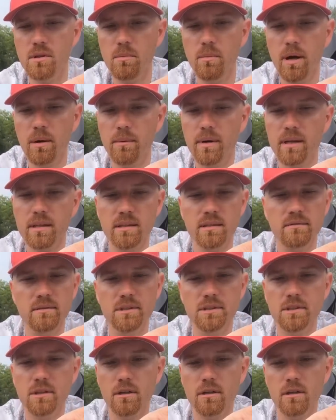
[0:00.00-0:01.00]
you might want to leave
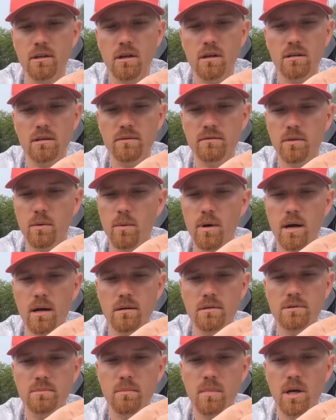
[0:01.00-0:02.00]
the skirt long. If the
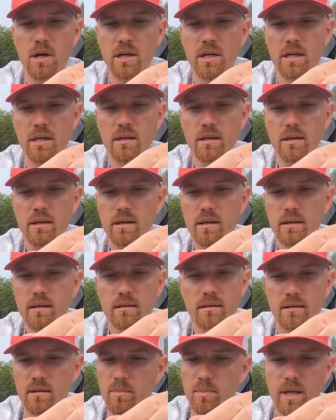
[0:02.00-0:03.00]
water's muddy,
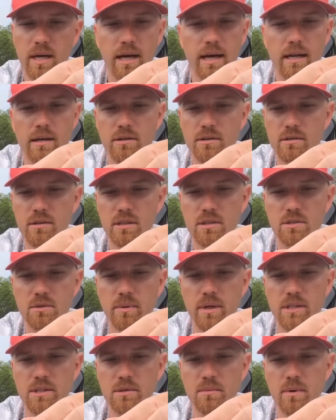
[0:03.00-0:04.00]
depending on your
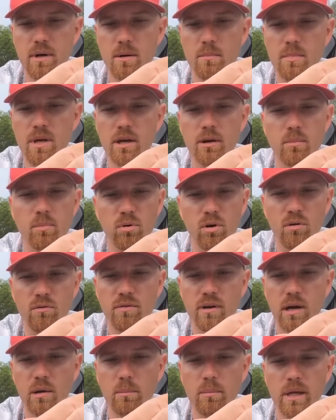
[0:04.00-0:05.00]
situation, you want a bigger
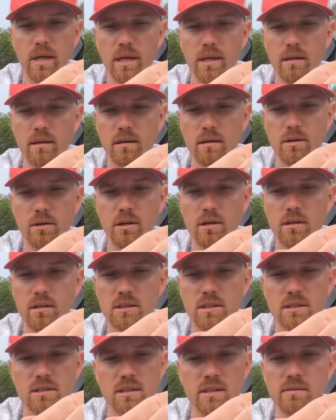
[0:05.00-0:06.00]
profile bait, you're gonna
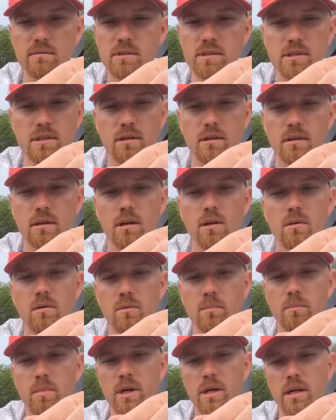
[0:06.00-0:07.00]
just leave the skirt
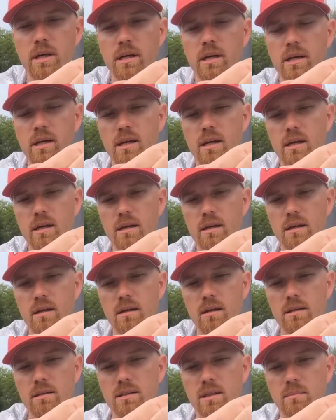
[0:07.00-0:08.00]
alone. But
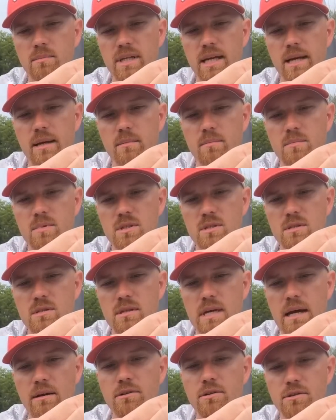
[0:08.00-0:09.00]
sometimes
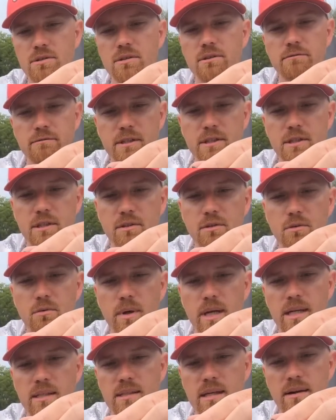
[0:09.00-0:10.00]
I'll usually fish it two
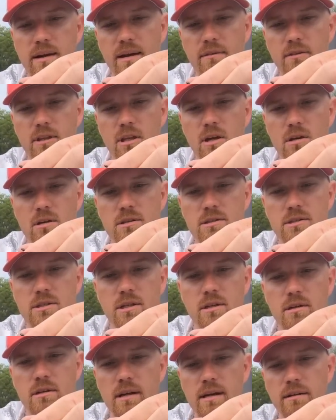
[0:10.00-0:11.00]
ways. I'll have a longer
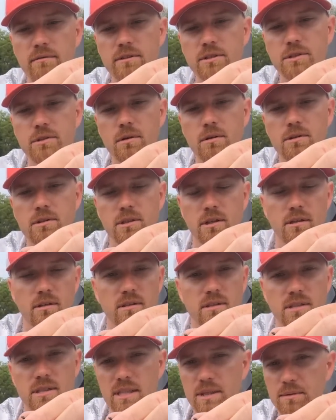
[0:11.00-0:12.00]
skirt and I'll have a shorter skirt
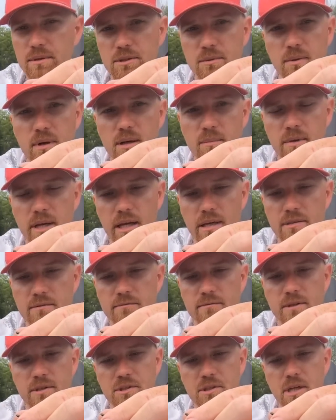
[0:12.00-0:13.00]
and see which one I'm catching
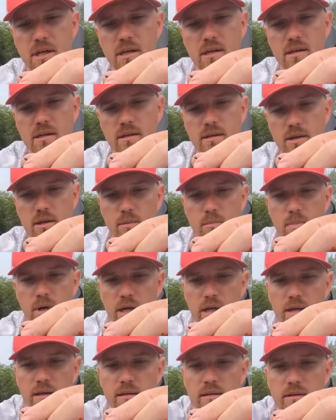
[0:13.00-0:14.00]
fish on.
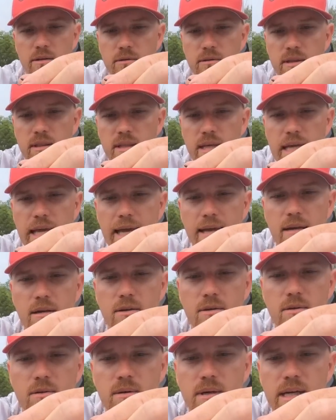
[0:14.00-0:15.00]
But the only thing I
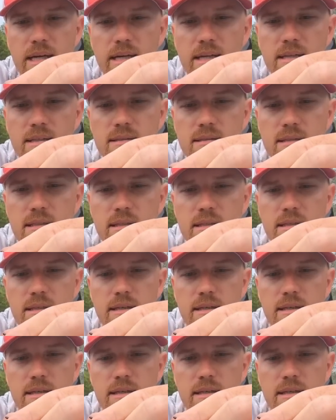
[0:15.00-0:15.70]
do is